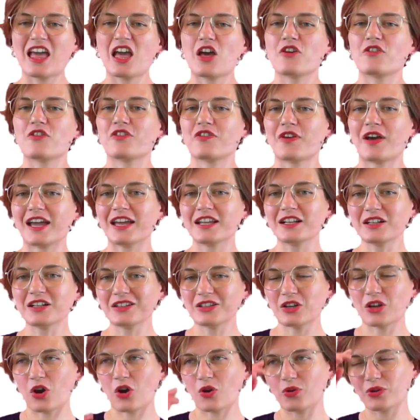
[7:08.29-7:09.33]
Final
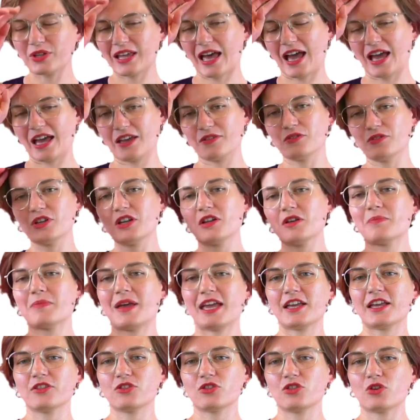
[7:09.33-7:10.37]
note I want to
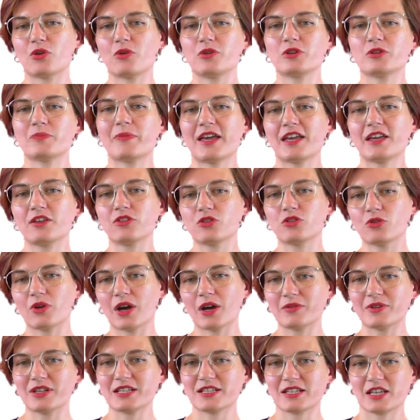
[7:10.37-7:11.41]
make
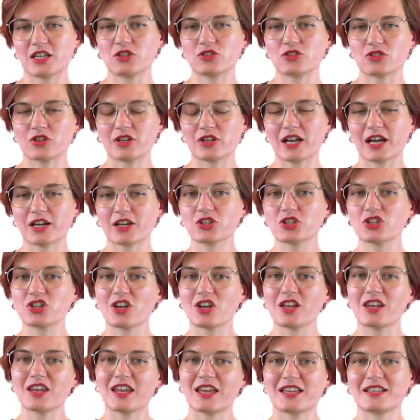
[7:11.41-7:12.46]
throughout this
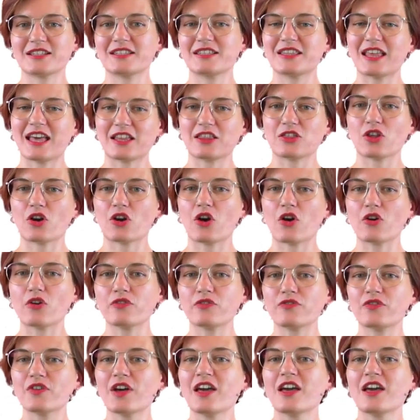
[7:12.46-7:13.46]
introduction is that of